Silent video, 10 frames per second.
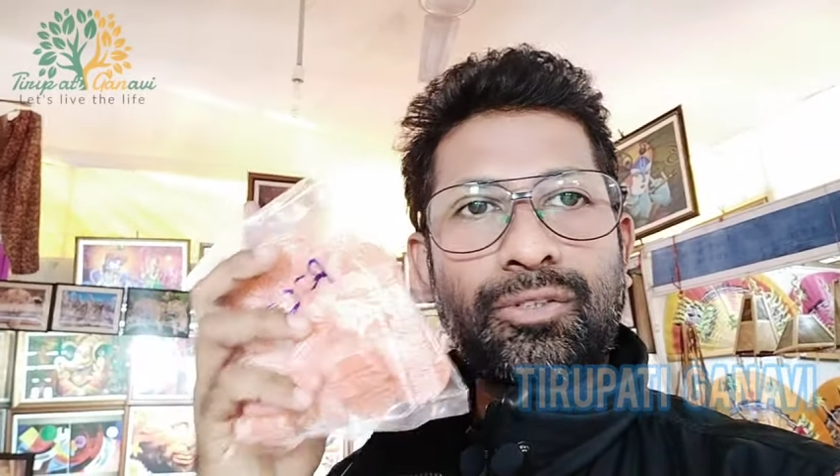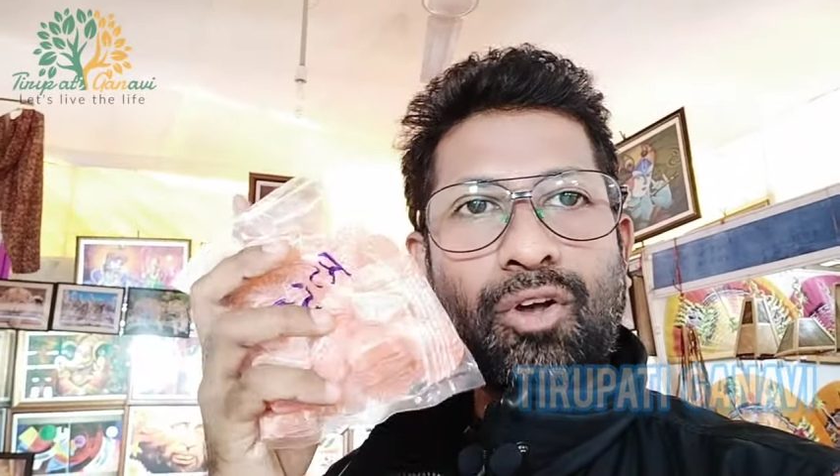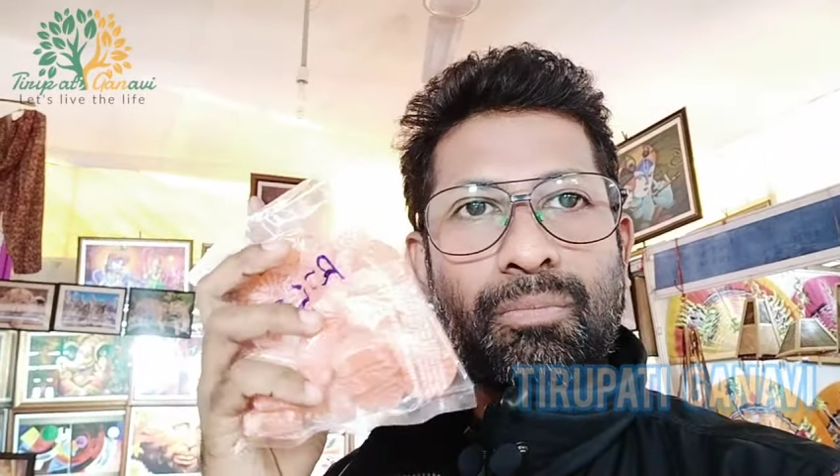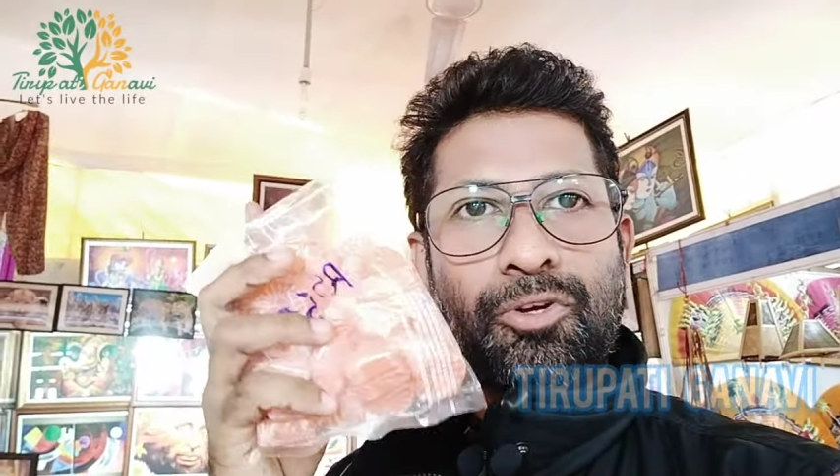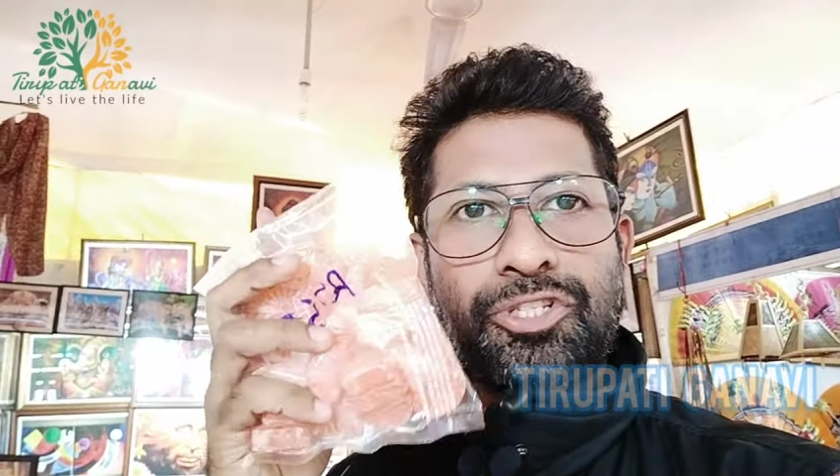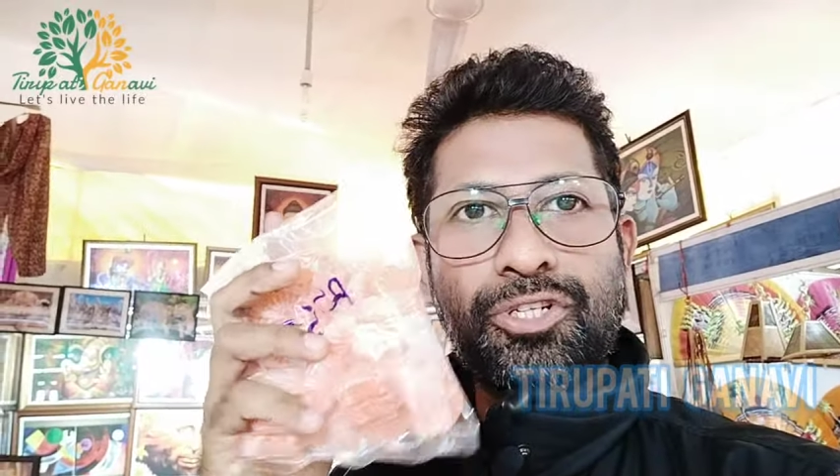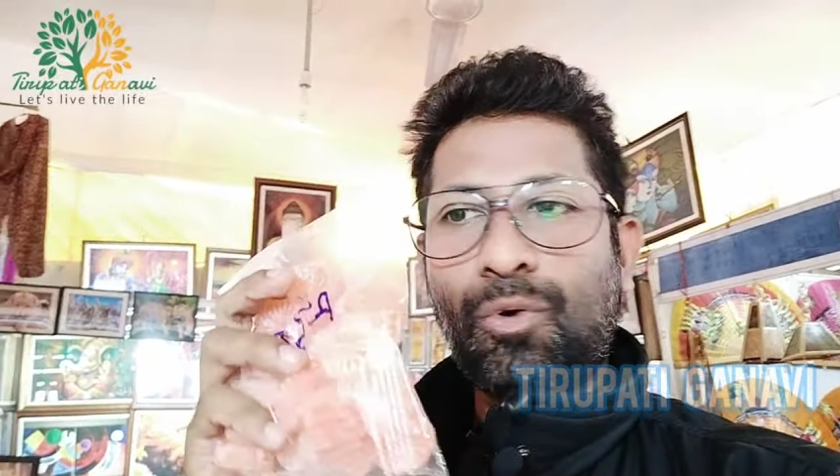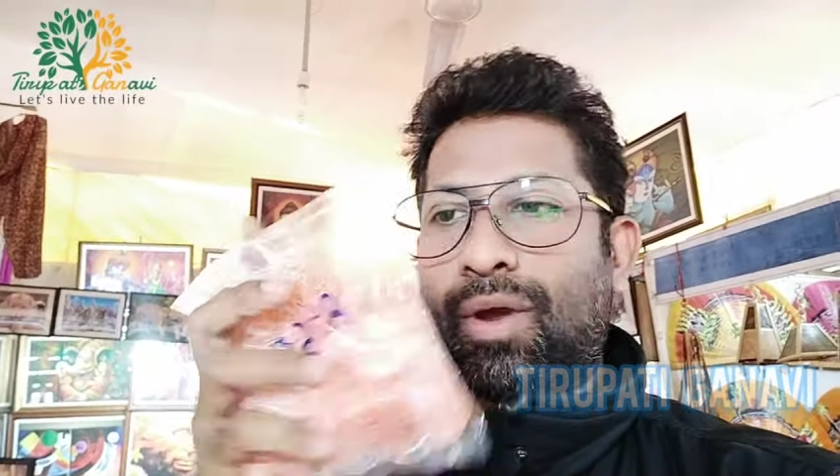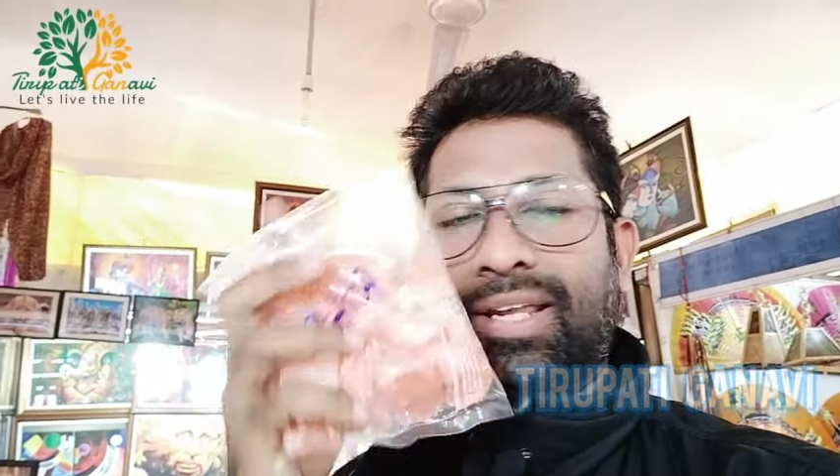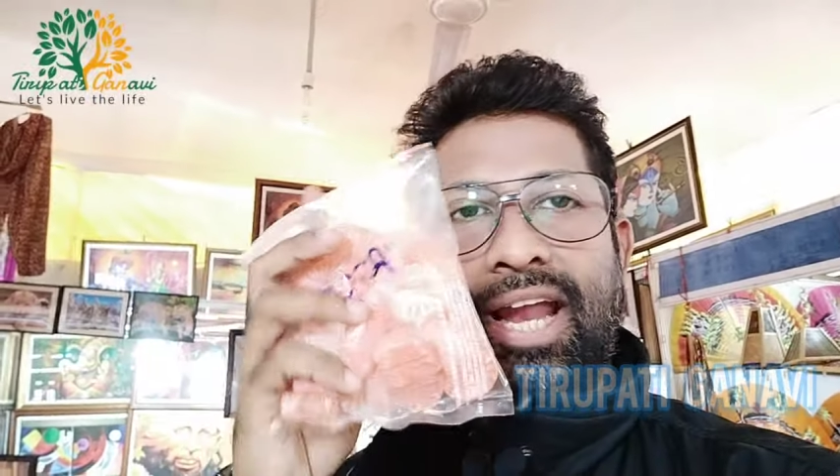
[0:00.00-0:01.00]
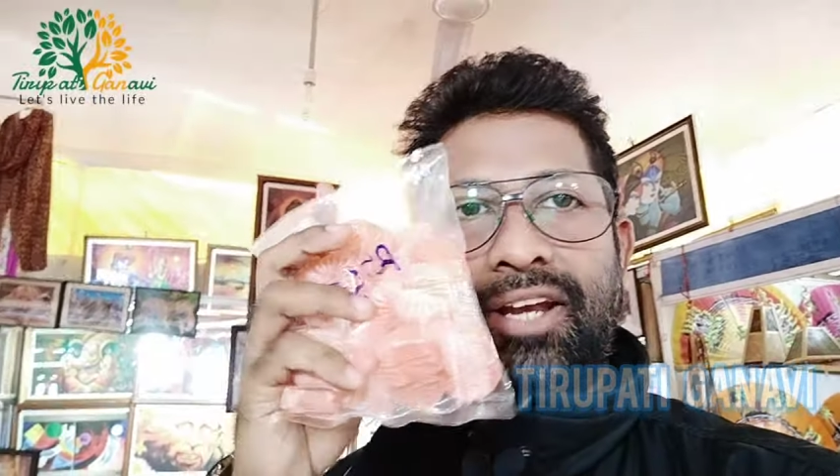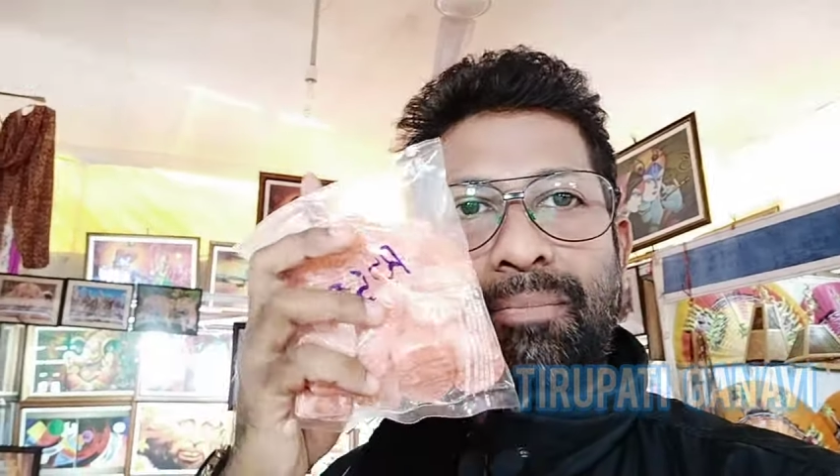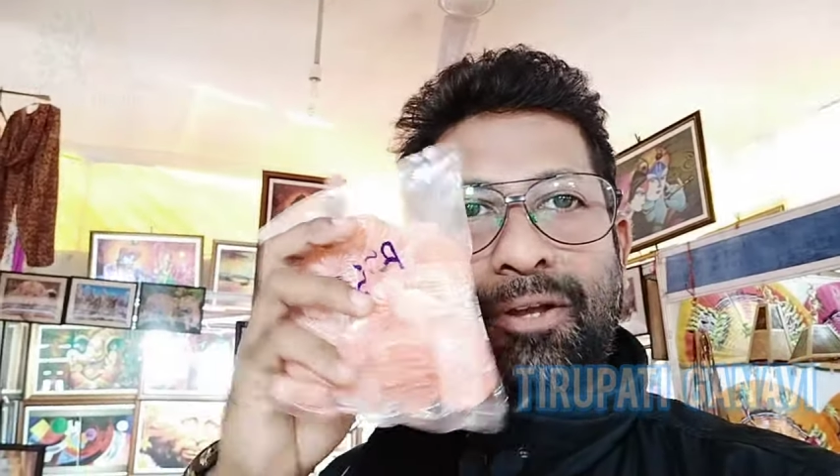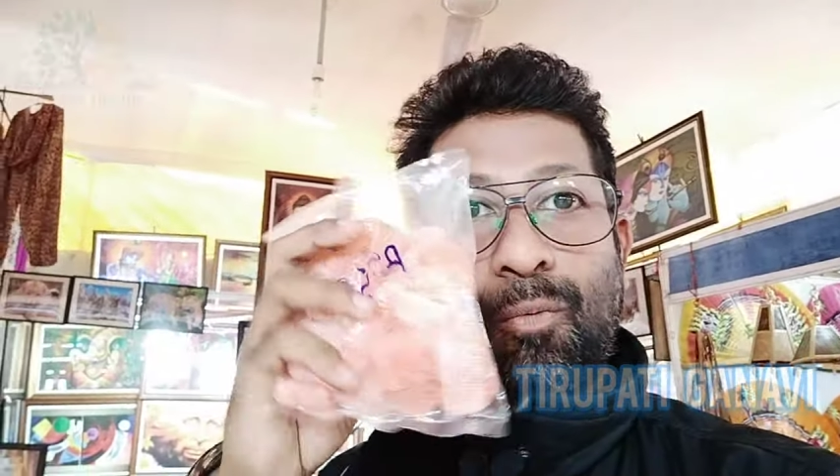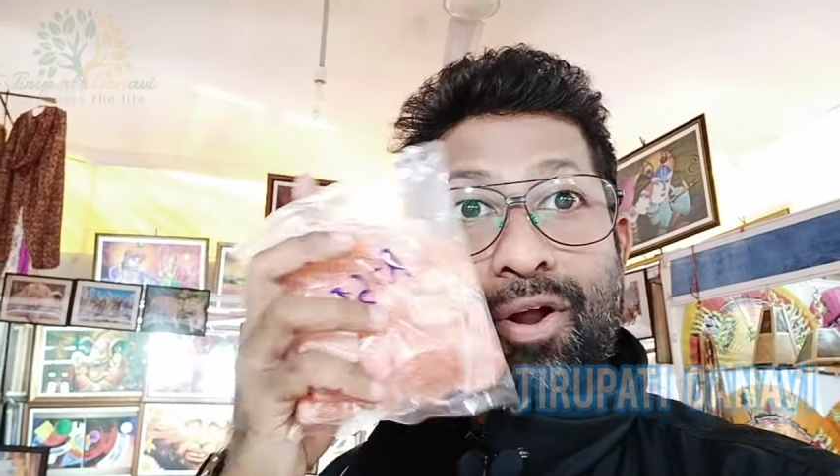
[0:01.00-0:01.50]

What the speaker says: is almost 1 candy become